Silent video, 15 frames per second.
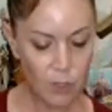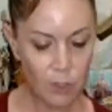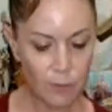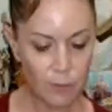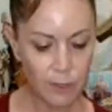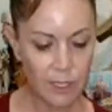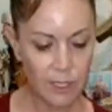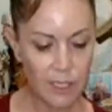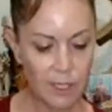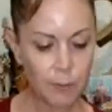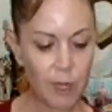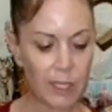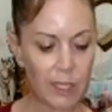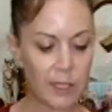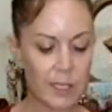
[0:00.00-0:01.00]
So for this
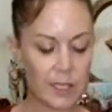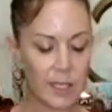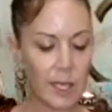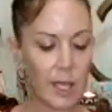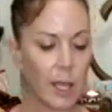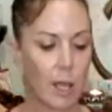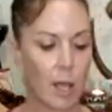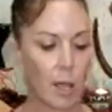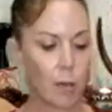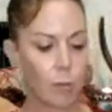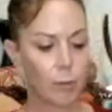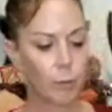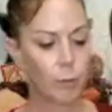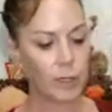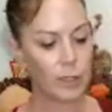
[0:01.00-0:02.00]
practice,
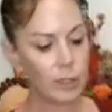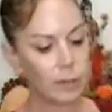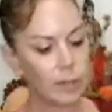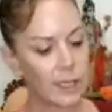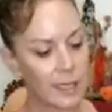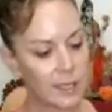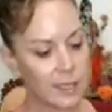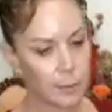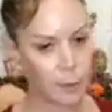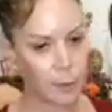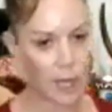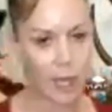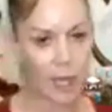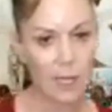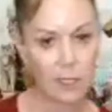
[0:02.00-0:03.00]
bring the legs
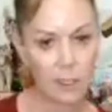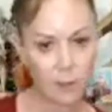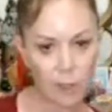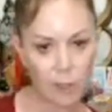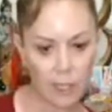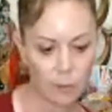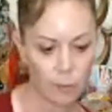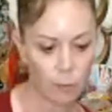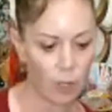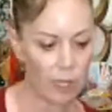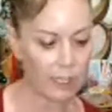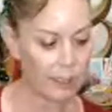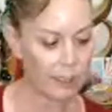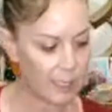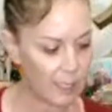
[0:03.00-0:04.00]
apart as
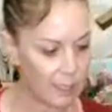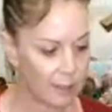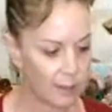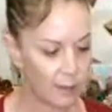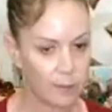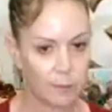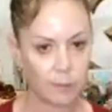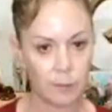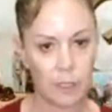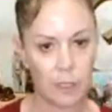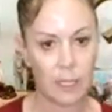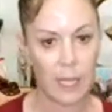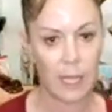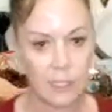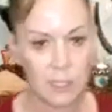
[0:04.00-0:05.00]
widely
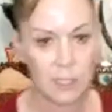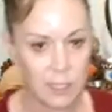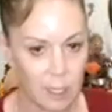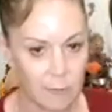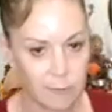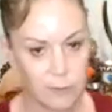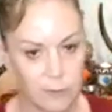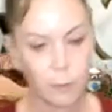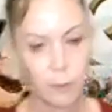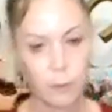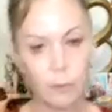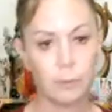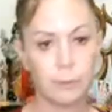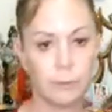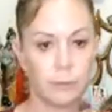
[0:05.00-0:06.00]
as is
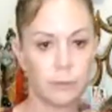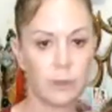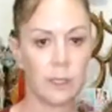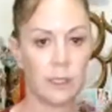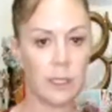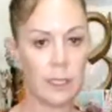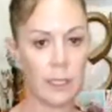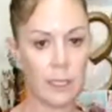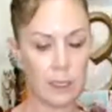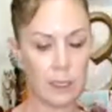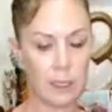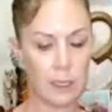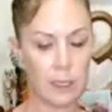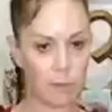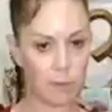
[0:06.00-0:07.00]
comfortable.
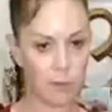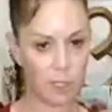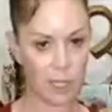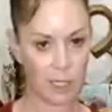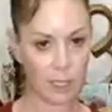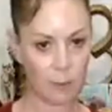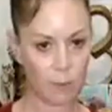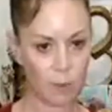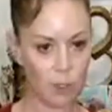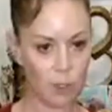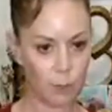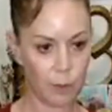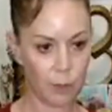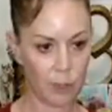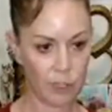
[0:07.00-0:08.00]
Check in with
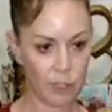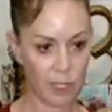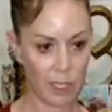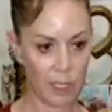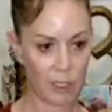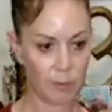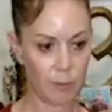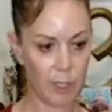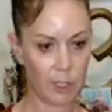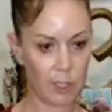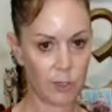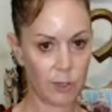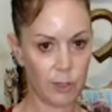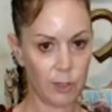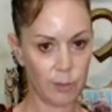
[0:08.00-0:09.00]
your posture,
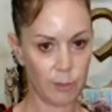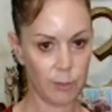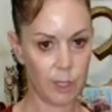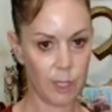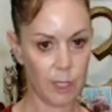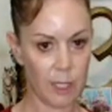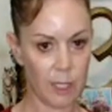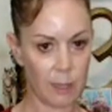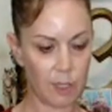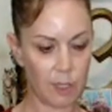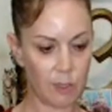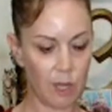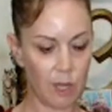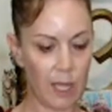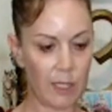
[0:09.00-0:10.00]
make sure you're sitting up
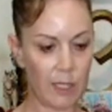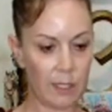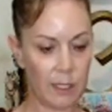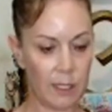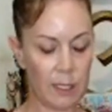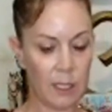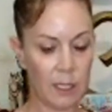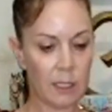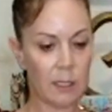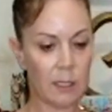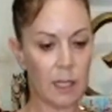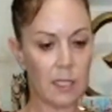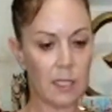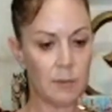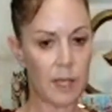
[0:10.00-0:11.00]
straight.
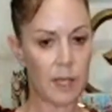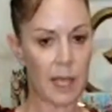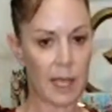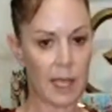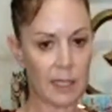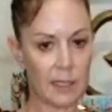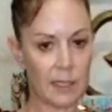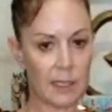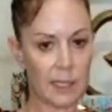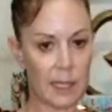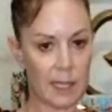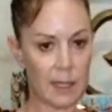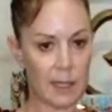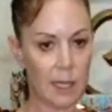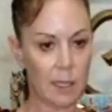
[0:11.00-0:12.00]
Clasp the hands
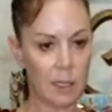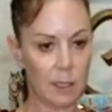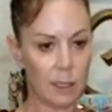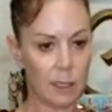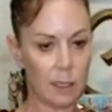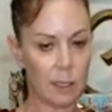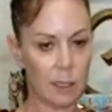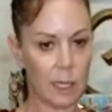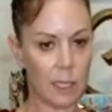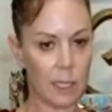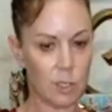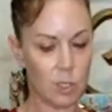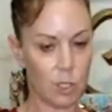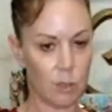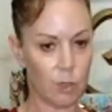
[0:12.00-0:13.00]
together
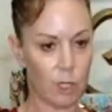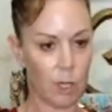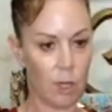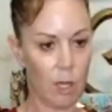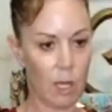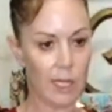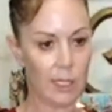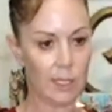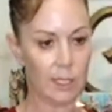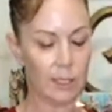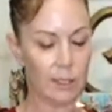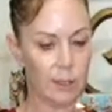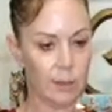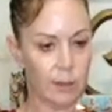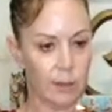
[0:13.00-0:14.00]
at shoulder height.